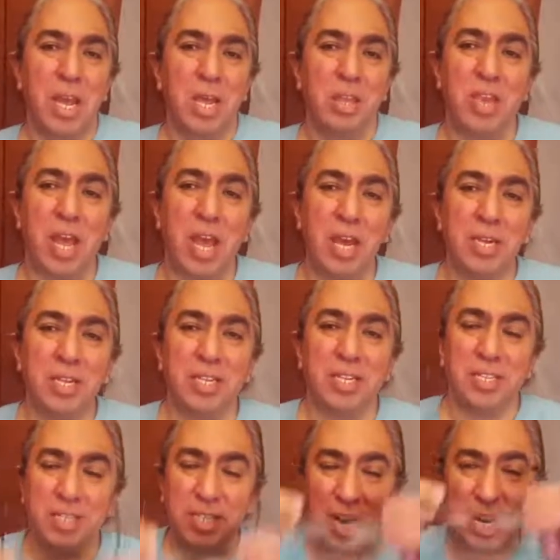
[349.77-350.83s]
Then the
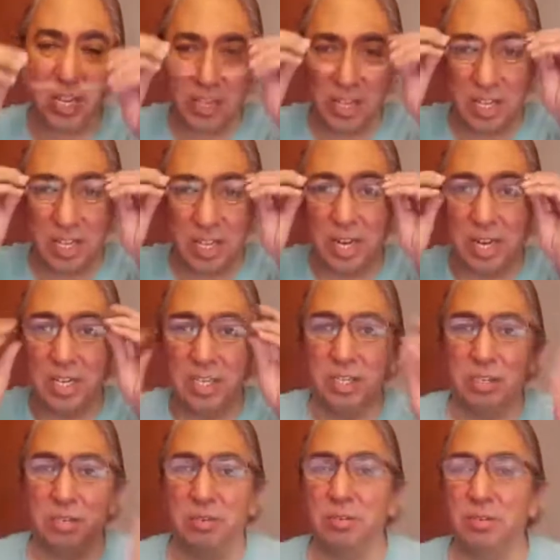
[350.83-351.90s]
second thing that I
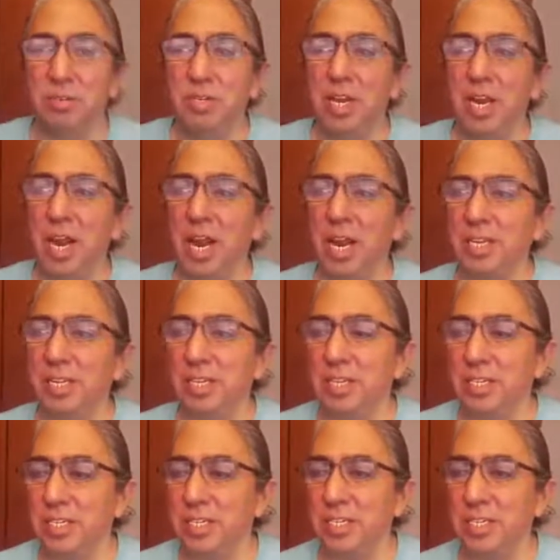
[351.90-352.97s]
do, and
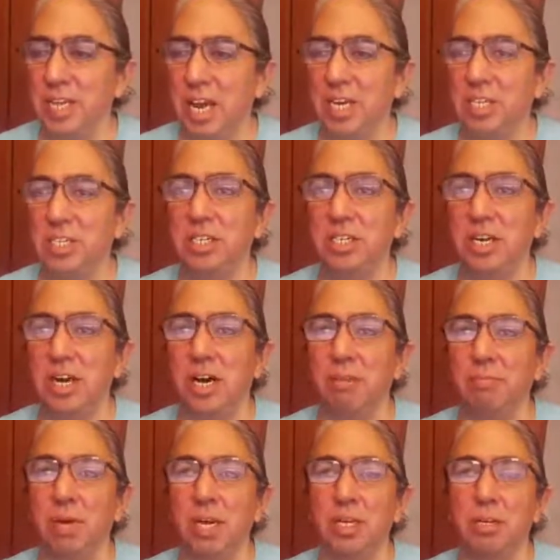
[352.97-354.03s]
this is actually
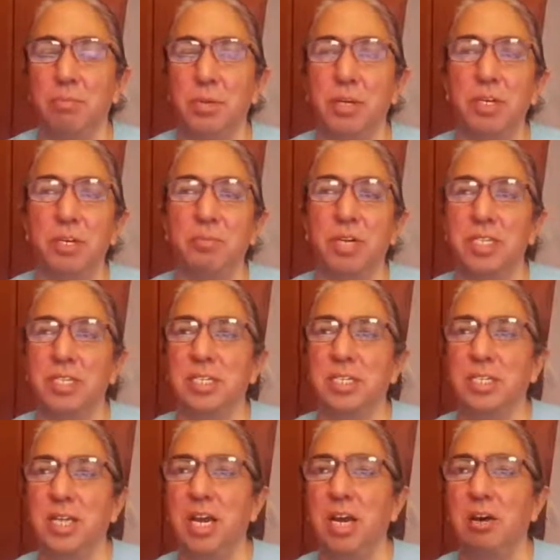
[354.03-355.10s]
on my computer when I sit
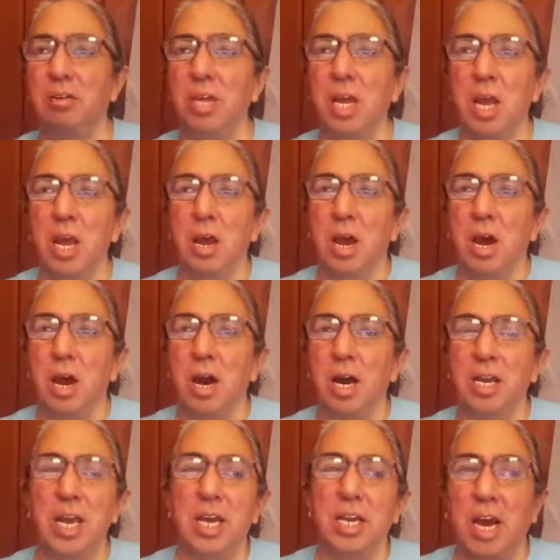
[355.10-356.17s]
down,
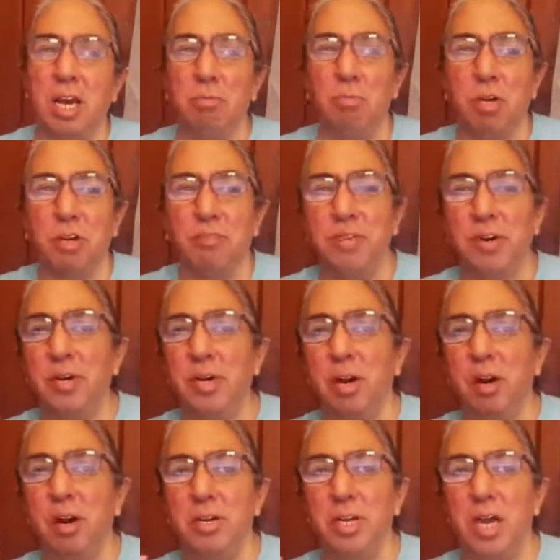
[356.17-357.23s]
again, I work very
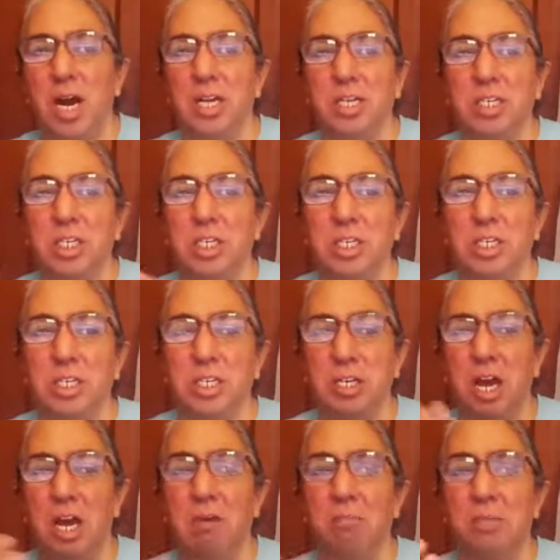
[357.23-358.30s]
hard not to just
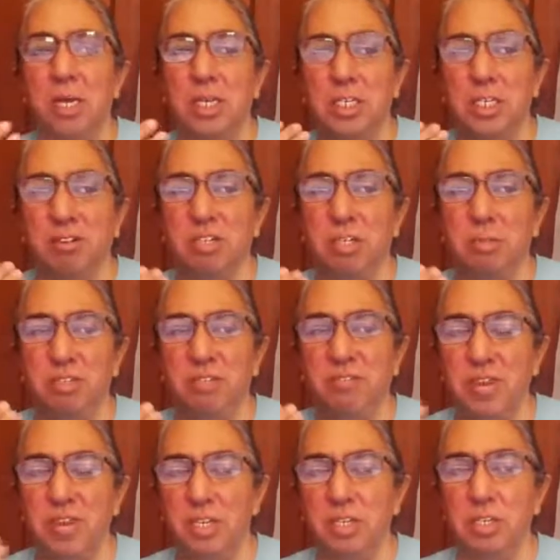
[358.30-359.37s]
allow myself to be
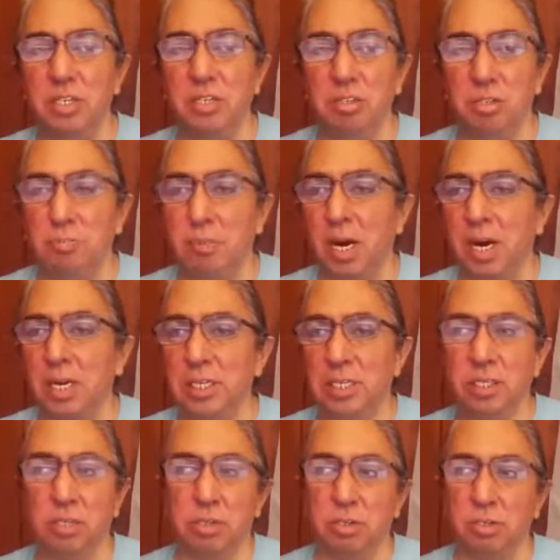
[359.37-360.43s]
fed news by
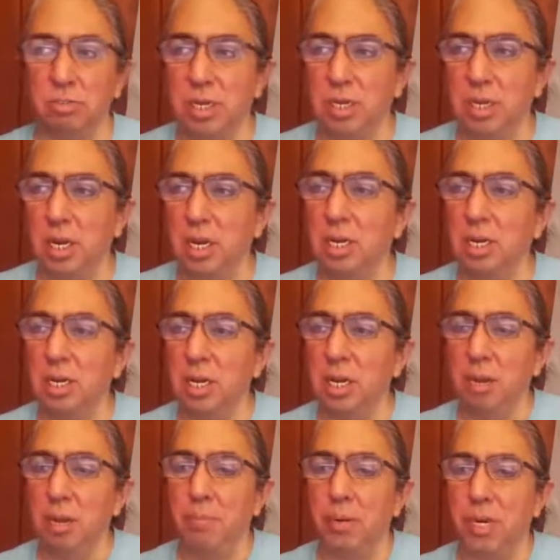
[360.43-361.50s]
social media,
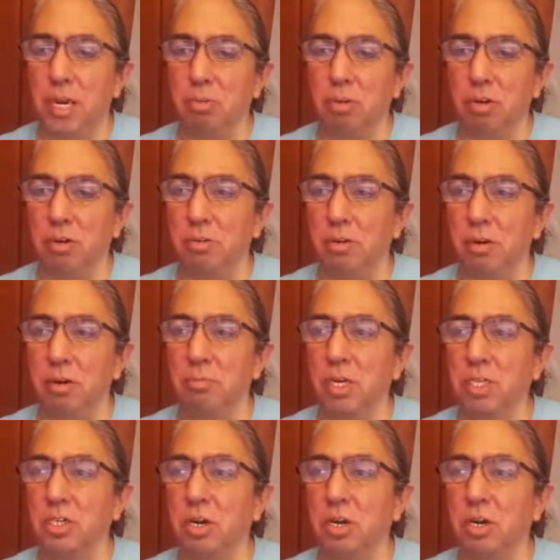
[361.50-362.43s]
but I work much